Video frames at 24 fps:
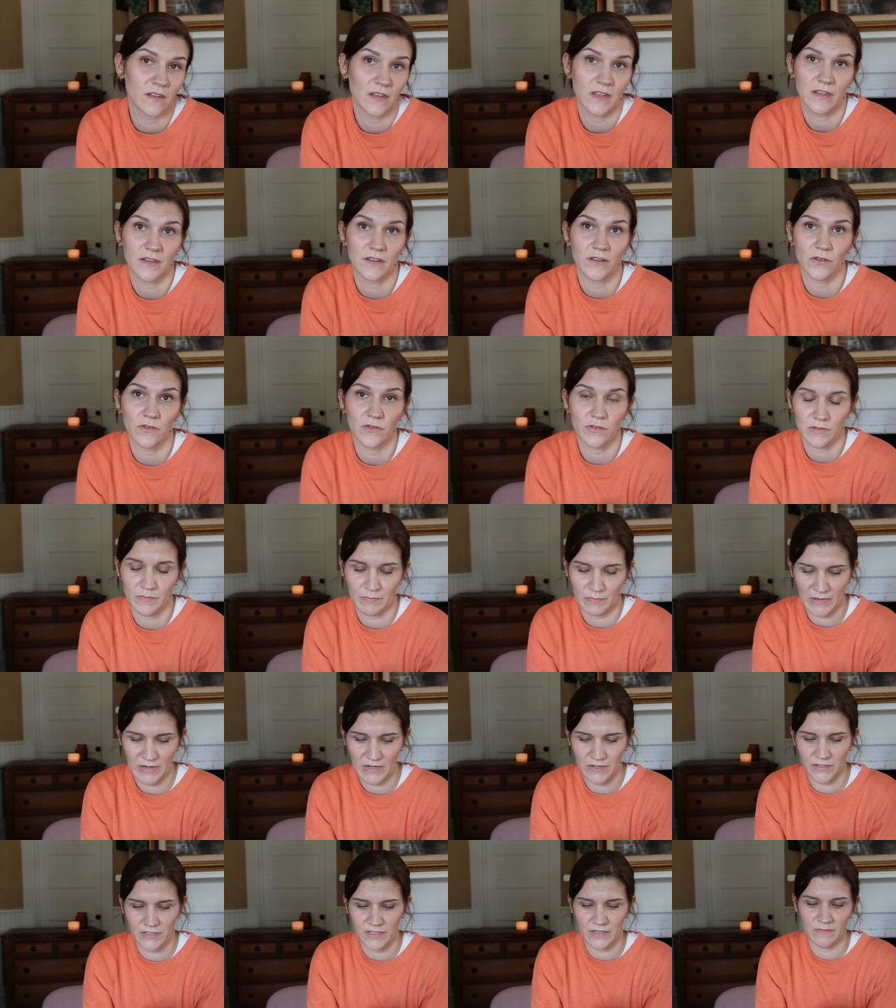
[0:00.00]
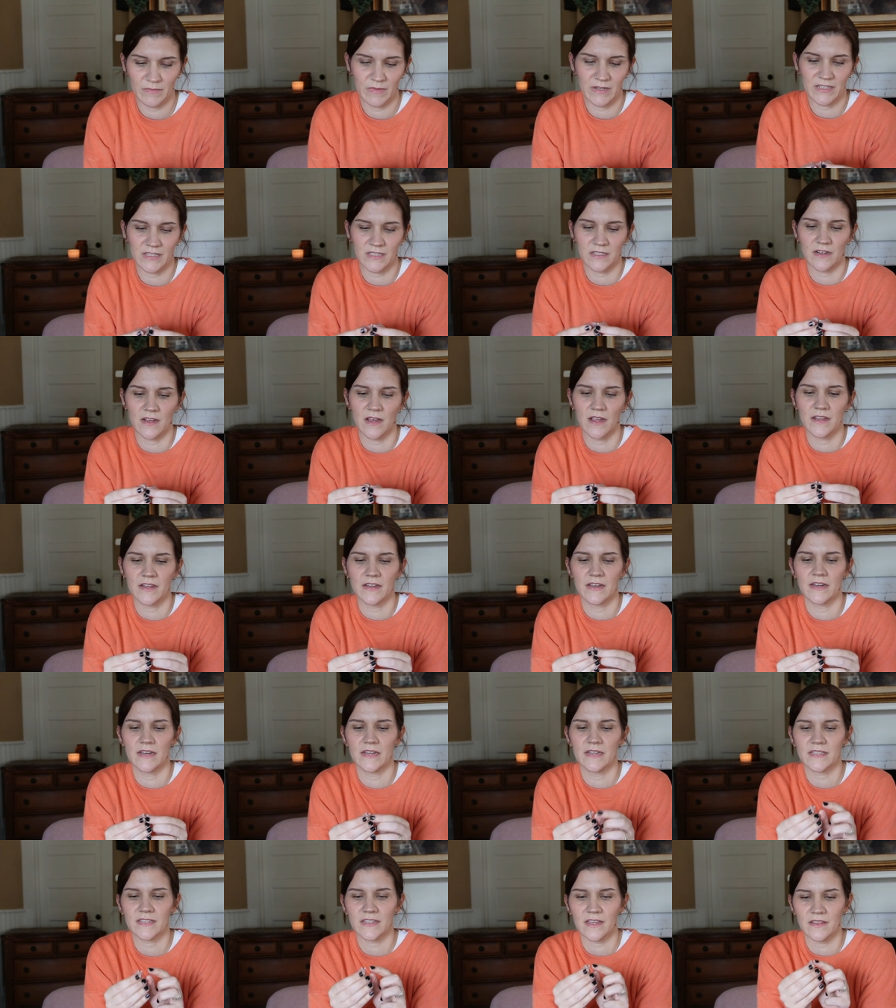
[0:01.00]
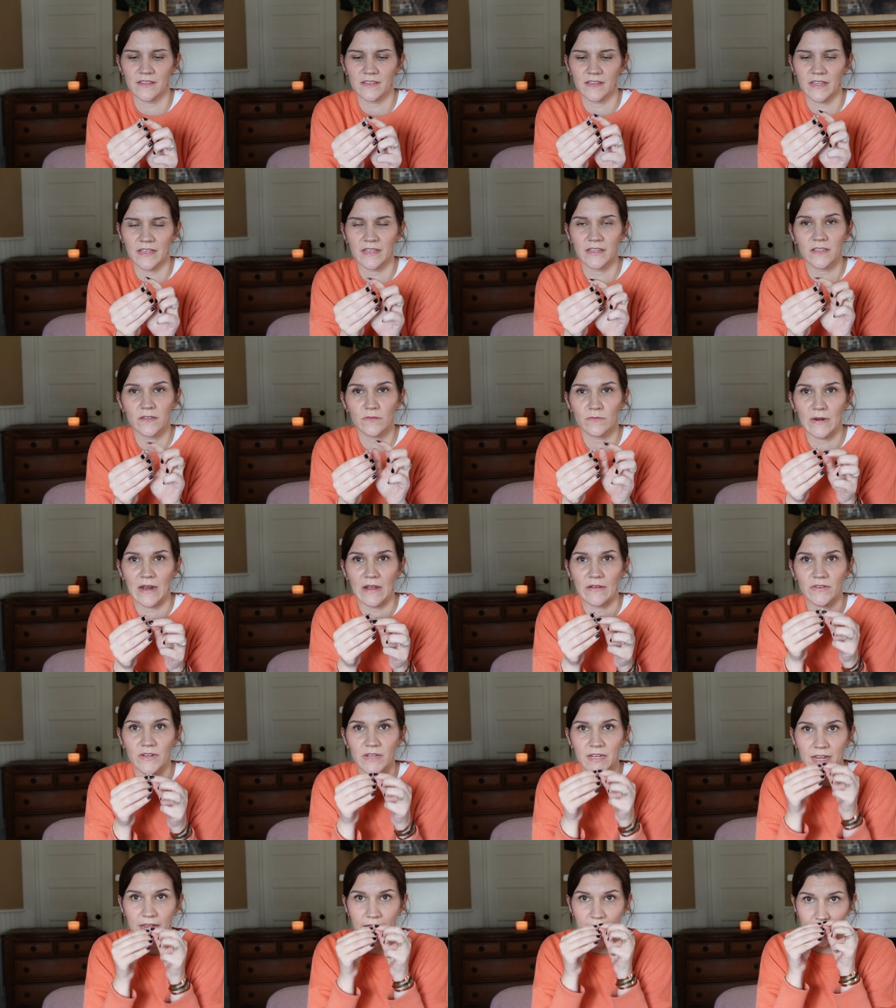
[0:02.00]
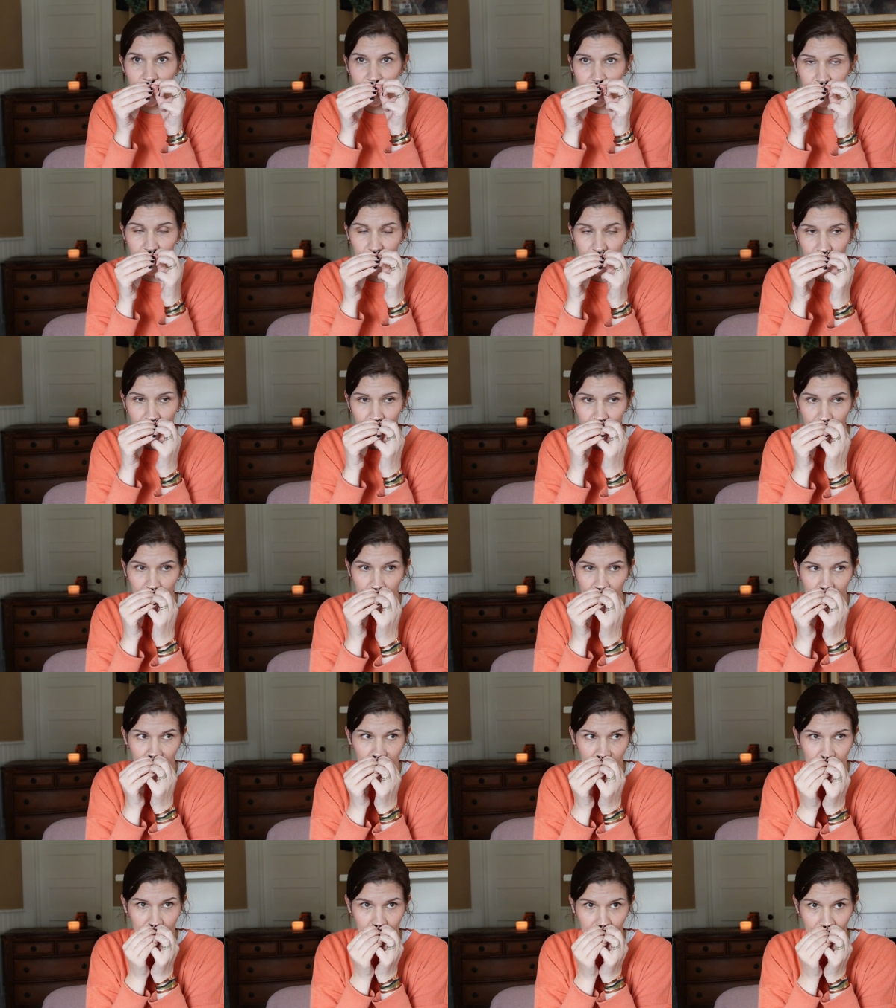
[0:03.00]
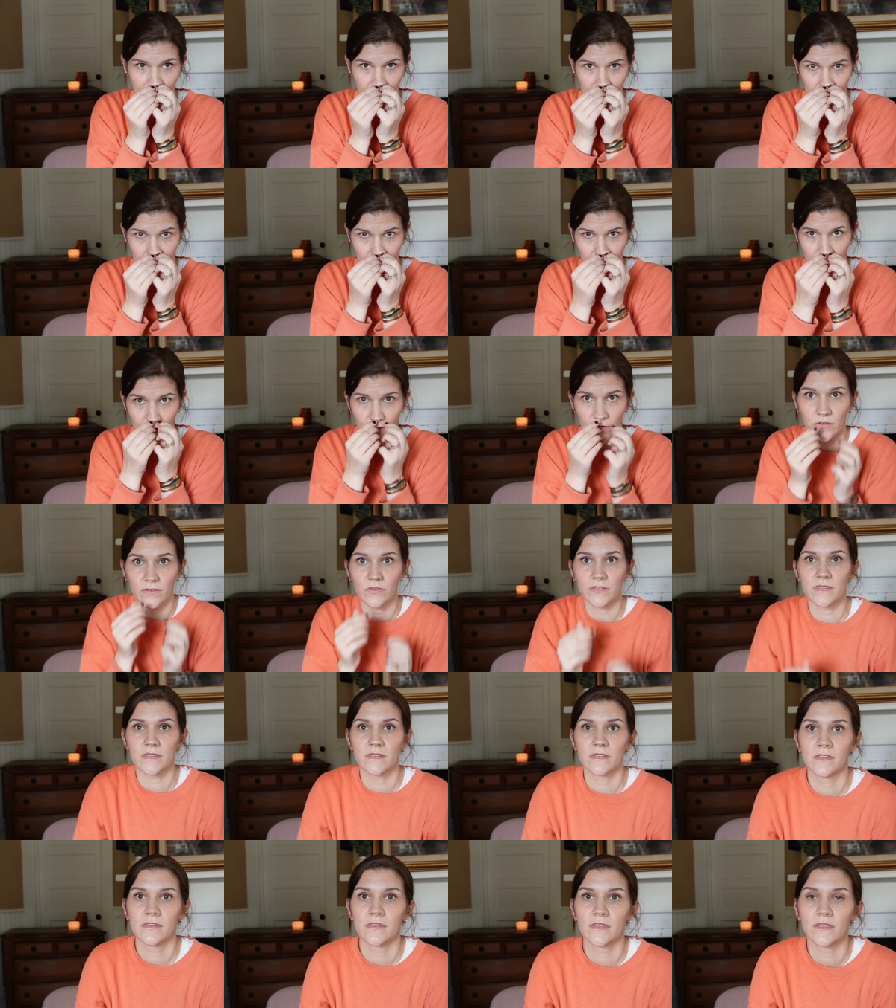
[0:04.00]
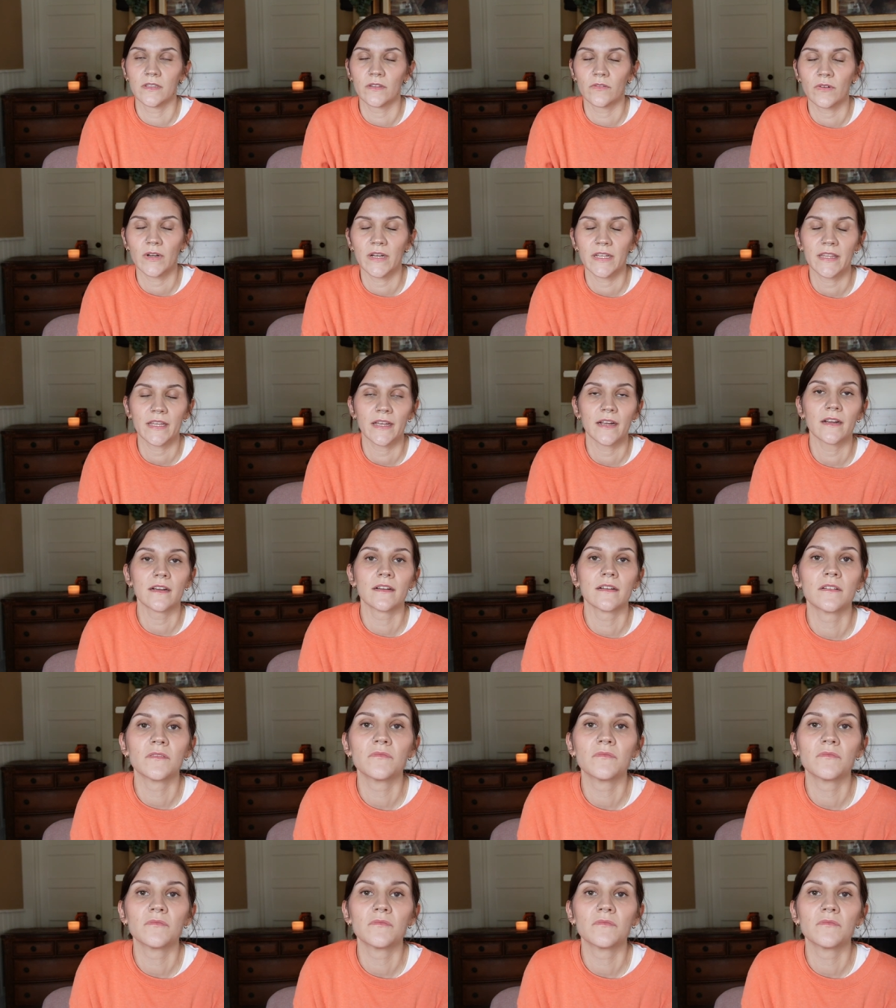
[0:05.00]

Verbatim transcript: a nose piercing, but it's not. And it's got like the rounded ends and it just goes right there.